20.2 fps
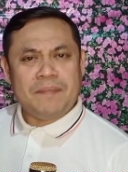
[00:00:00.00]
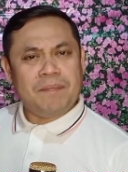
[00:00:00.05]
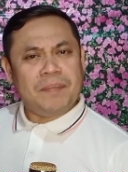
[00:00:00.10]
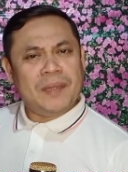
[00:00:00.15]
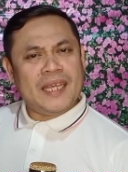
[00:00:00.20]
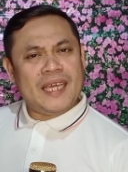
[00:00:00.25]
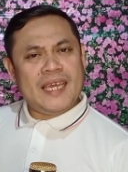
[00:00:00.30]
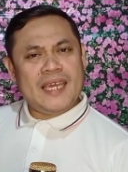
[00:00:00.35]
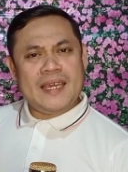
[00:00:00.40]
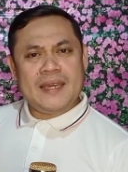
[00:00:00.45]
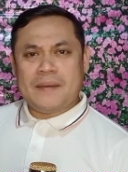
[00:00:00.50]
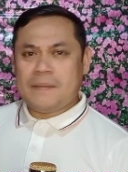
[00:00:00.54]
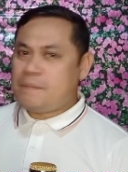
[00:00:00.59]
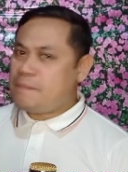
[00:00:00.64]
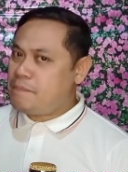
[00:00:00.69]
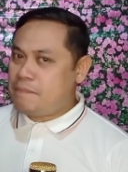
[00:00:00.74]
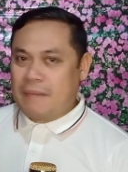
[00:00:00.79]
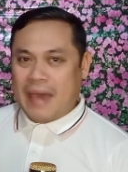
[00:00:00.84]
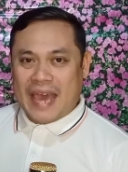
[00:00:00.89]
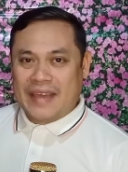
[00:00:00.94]
Simply
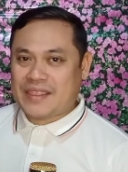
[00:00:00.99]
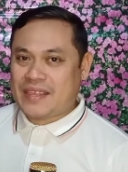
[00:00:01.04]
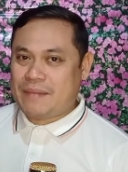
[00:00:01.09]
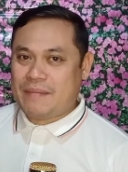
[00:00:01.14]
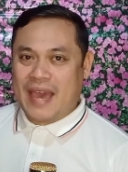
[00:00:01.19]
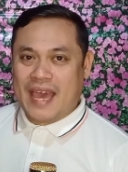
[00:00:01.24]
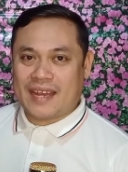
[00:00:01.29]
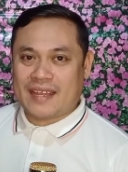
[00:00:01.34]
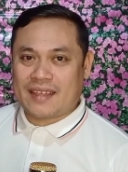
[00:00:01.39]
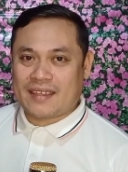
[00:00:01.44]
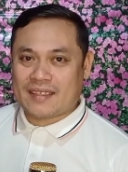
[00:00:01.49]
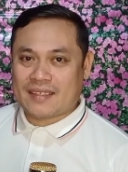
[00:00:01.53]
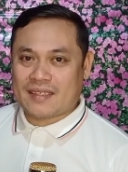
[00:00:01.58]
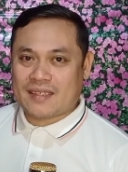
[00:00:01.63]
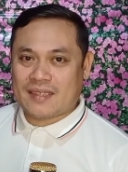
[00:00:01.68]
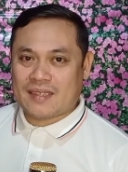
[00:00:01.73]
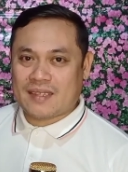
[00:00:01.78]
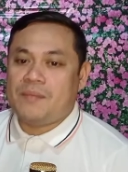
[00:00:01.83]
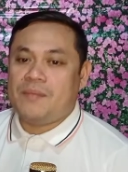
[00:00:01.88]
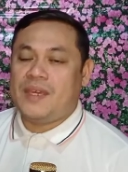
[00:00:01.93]

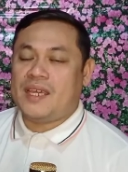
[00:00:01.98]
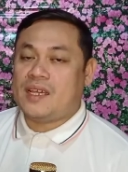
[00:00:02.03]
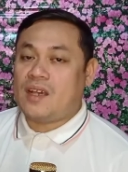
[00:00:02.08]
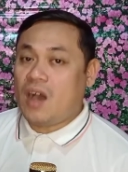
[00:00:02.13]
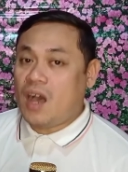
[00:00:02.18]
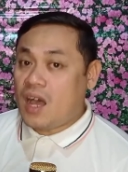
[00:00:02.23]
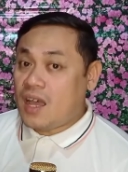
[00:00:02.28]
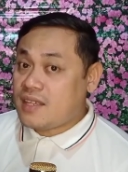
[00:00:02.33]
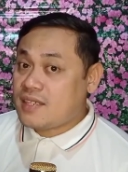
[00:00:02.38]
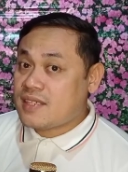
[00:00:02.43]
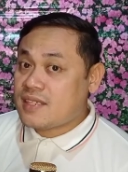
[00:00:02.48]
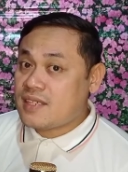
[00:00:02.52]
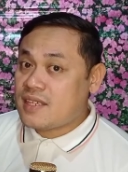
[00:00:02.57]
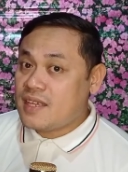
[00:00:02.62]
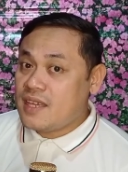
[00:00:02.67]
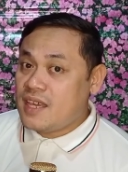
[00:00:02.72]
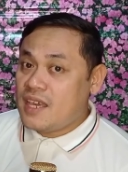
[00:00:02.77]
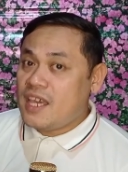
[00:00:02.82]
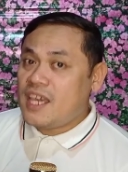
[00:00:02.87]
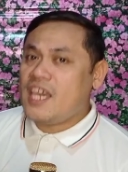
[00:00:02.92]
mathematics, because
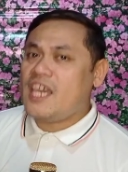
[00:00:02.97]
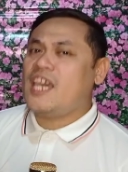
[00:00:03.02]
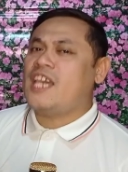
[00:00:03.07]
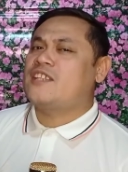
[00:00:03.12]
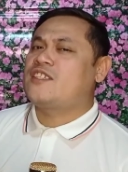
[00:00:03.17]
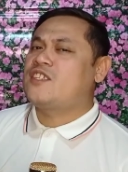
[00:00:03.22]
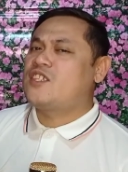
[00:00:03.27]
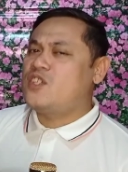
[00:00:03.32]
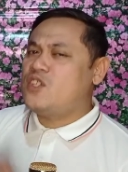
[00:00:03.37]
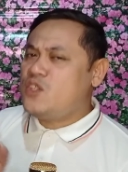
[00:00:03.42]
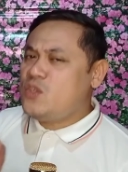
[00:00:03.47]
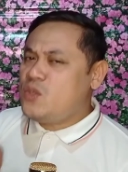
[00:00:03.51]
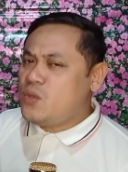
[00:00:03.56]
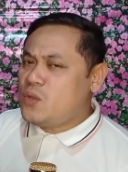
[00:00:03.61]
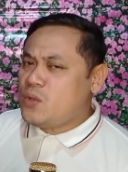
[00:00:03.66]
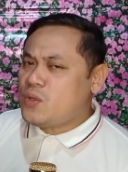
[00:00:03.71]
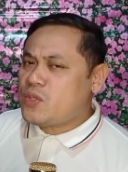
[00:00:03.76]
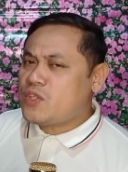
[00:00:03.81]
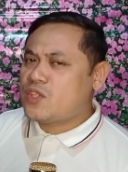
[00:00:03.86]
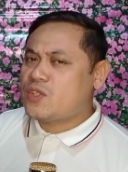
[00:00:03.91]
it's
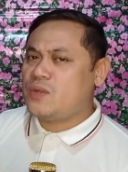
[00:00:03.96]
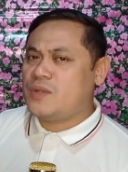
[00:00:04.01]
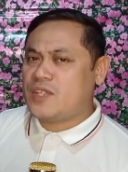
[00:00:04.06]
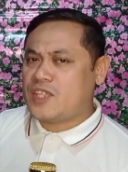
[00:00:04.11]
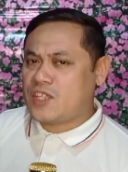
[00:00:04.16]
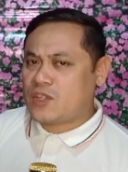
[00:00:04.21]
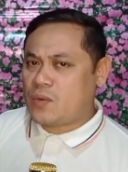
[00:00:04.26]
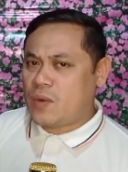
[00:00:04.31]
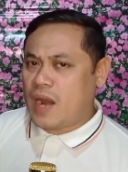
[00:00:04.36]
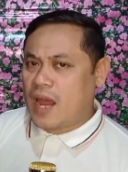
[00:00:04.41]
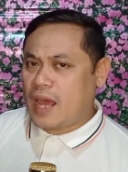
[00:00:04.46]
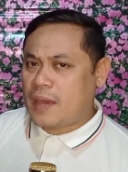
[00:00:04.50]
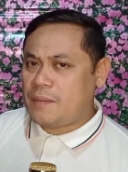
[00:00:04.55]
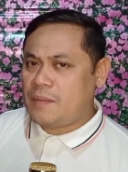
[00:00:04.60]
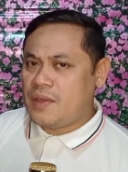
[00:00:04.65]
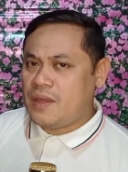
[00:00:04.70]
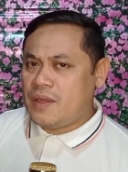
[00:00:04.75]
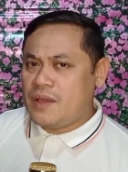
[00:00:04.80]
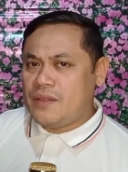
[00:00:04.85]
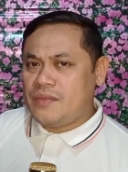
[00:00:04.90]
used to
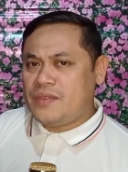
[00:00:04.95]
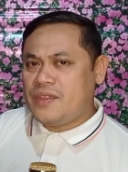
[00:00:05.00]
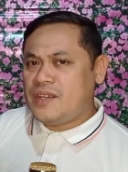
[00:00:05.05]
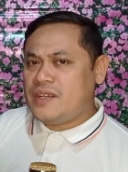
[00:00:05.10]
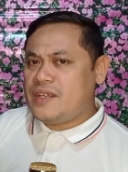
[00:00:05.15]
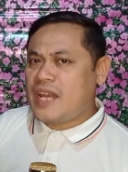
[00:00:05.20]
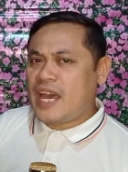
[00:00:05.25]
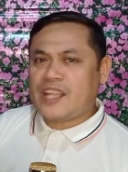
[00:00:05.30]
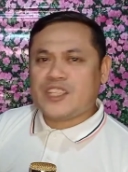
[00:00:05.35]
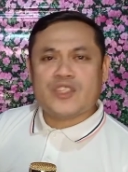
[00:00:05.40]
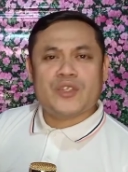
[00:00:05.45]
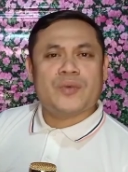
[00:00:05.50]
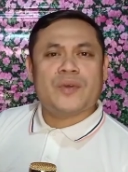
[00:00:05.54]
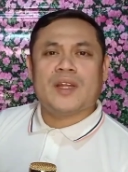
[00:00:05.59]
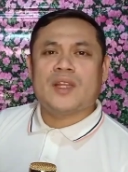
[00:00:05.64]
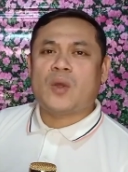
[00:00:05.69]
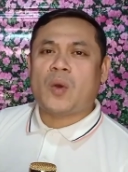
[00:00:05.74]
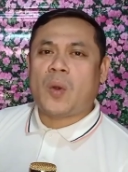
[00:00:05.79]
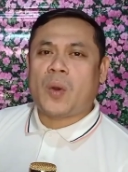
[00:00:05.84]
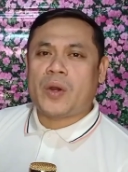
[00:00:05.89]
describe the
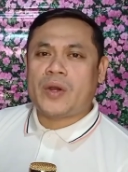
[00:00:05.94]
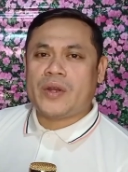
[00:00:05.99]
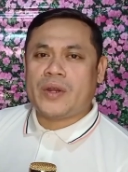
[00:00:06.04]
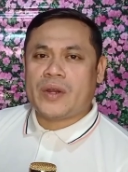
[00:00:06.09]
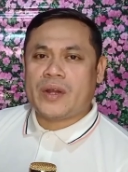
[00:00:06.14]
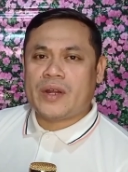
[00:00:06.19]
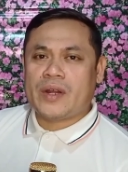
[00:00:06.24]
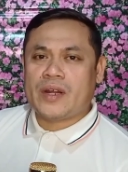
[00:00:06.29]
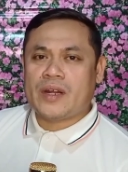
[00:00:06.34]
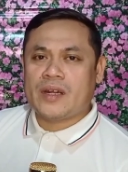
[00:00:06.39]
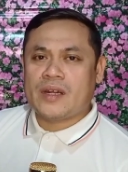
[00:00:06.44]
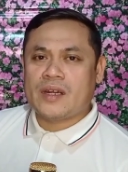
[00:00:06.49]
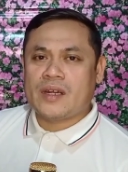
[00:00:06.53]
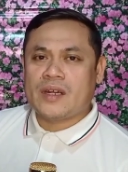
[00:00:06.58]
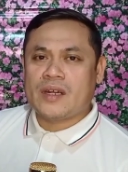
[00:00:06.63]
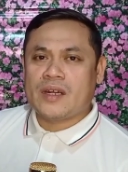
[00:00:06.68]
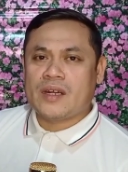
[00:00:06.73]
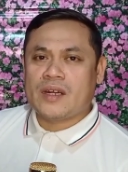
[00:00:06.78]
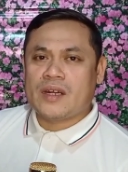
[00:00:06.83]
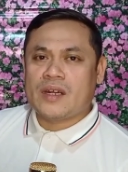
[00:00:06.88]
natural order
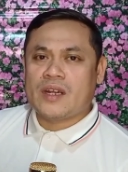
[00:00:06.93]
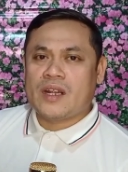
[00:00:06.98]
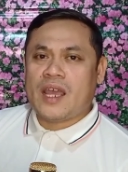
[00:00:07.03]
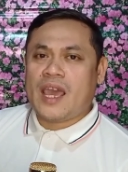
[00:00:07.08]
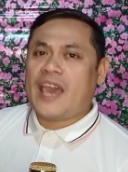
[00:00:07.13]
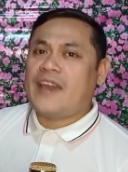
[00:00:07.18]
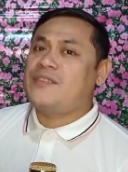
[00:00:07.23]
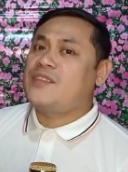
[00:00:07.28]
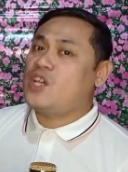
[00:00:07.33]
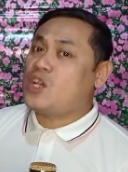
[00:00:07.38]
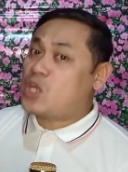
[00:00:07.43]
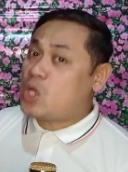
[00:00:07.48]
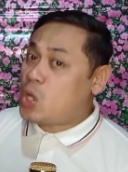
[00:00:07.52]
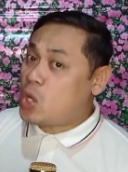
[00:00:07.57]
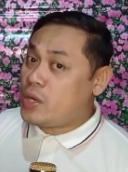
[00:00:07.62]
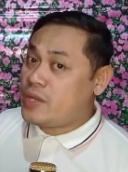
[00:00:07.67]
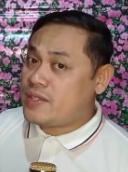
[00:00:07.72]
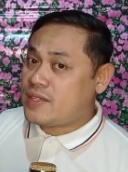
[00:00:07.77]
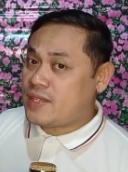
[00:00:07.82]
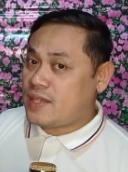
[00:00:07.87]
and the
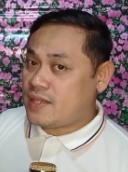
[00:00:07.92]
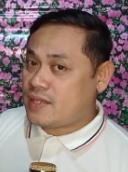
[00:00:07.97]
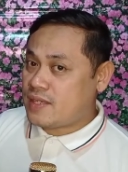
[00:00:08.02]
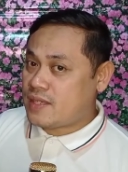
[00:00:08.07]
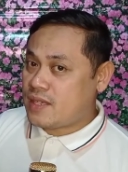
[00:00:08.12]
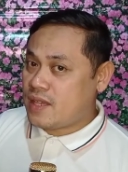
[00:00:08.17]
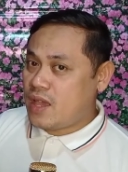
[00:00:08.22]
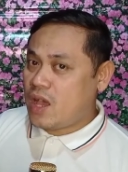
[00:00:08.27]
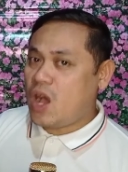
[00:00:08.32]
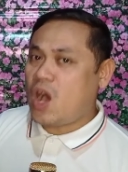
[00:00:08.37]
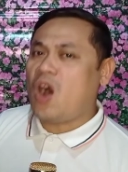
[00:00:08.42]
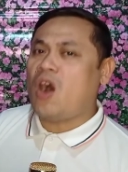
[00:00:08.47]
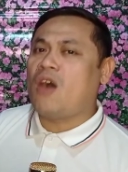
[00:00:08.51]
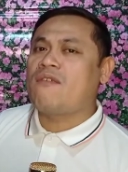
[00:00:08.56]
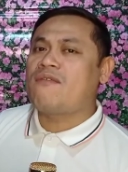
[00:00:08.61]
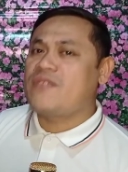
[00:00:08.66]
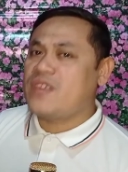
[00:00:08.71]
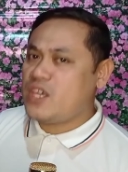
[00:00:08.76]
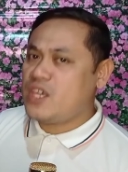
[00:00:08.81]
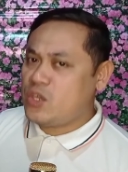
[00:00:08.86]
occurrences
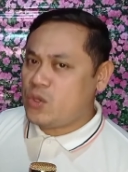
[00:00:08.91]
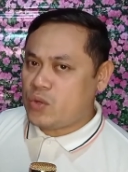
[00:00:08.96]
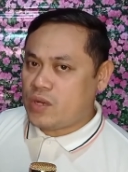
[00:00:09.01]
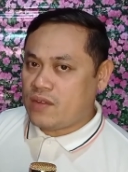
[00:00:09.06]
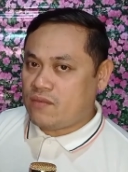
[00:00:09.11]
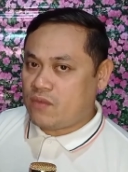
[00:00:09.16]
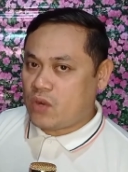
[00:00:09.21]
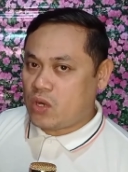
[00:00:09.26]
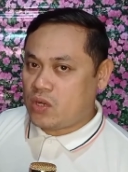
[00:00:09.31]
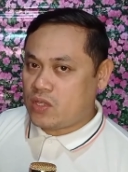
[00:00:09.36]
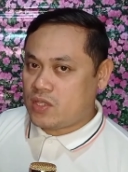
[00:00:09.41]
of the universe.